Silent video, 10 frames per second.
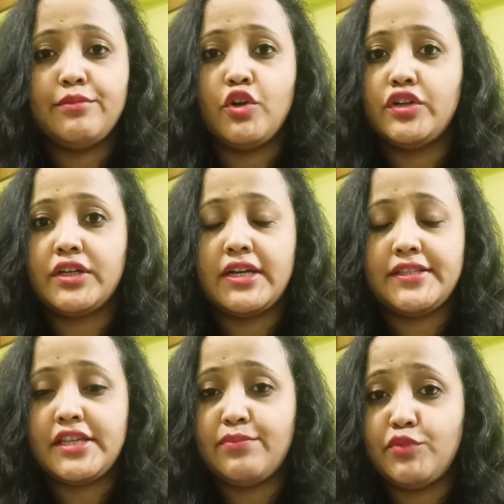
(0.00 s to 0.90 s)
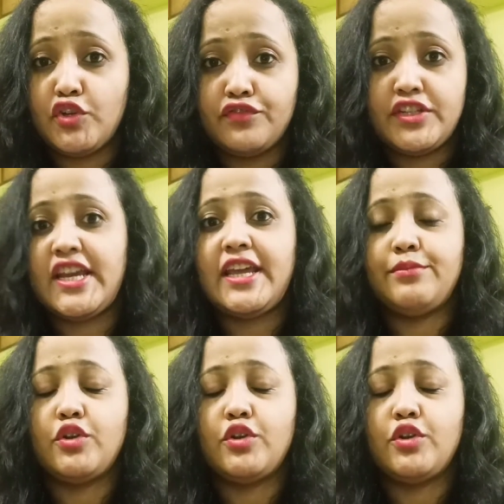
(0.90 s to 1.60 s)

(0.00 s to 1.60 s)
or the concept of time,